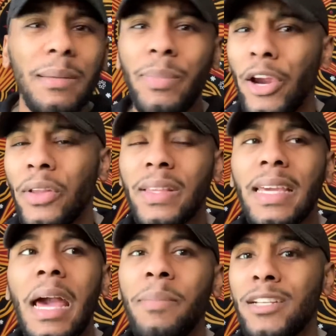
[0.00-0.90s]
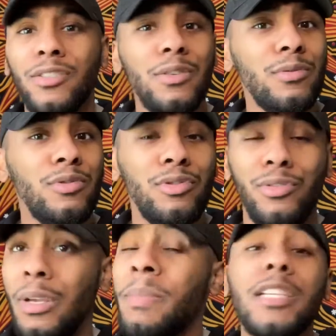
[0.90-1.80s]
Apparently, I'm not so
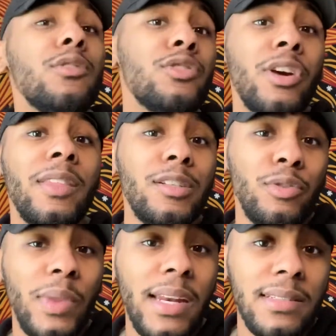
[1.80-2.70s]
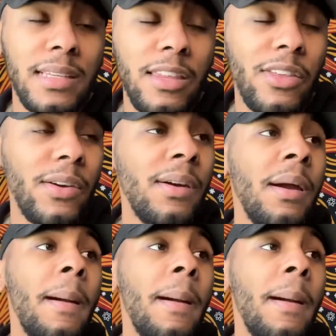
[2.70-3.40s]
sure how true that is either.